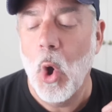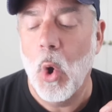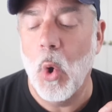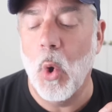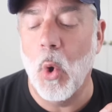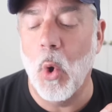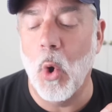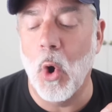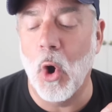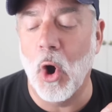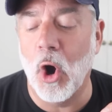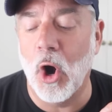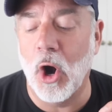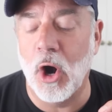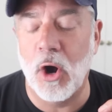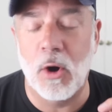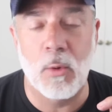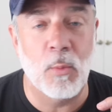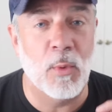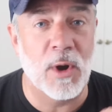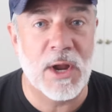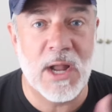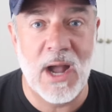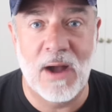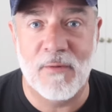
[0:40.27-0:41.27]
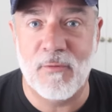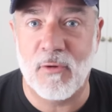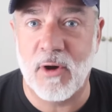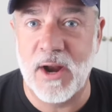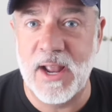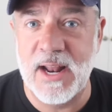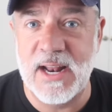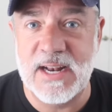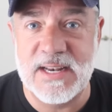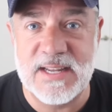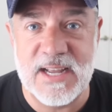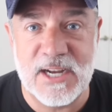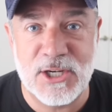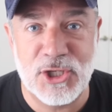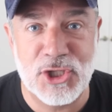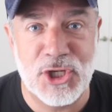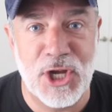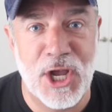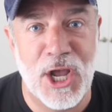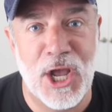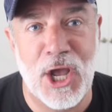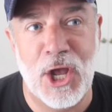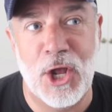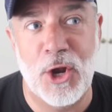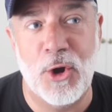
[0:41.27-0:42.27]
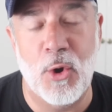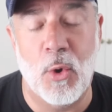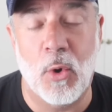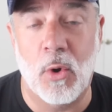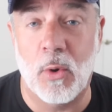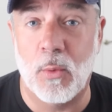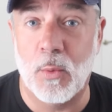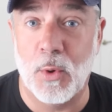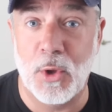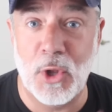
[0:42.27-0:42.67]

or recovery and addiction or